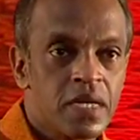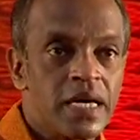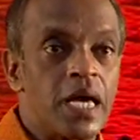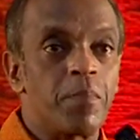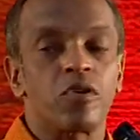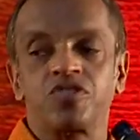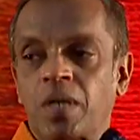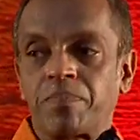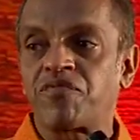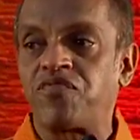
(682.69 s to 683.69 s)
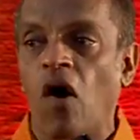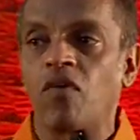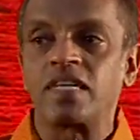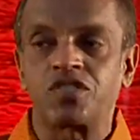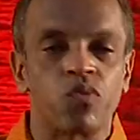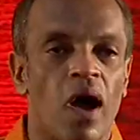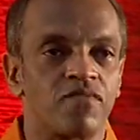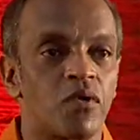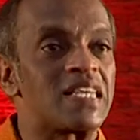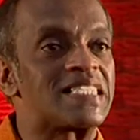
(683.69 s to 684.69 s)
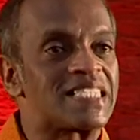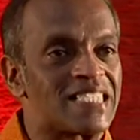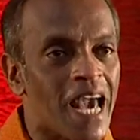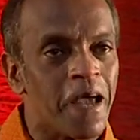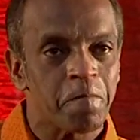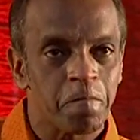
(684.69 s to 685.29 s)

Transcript: Hebrews chapter 4, verse 12. What does it say?